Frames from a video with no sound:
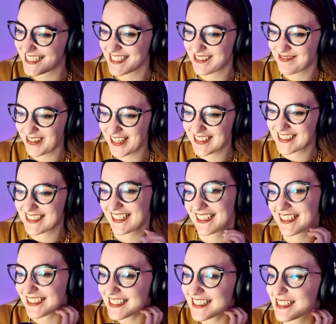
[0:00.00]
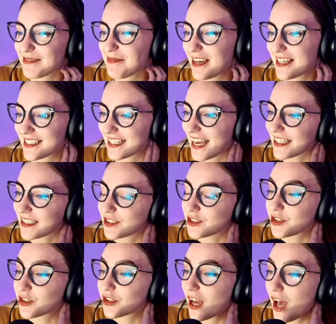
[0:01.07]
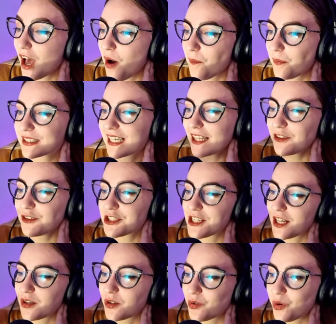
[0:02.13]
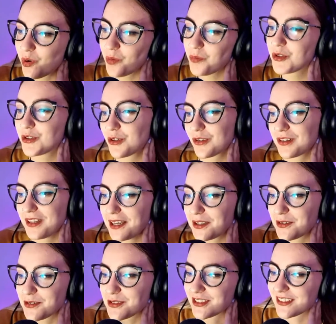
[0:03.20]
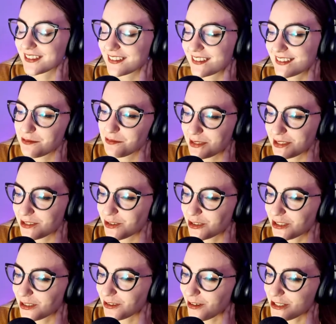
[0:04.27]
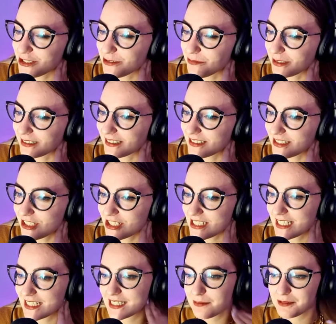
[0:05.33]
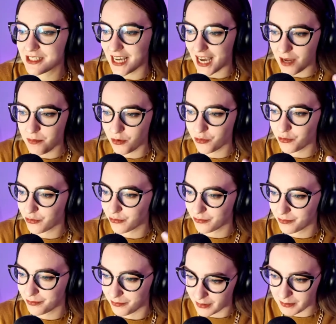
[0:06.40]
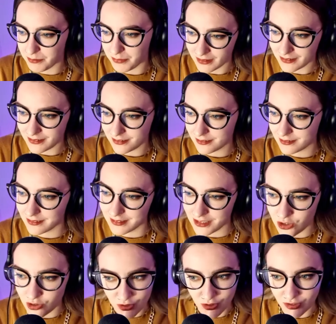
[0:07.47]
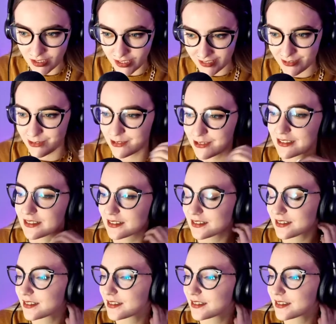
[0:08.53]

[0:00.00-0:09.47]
is amazing. This is amazing attitude. But can you tell whom you don't like usually? It's a bit tricky question, but is there's like some type of people that you don't like, or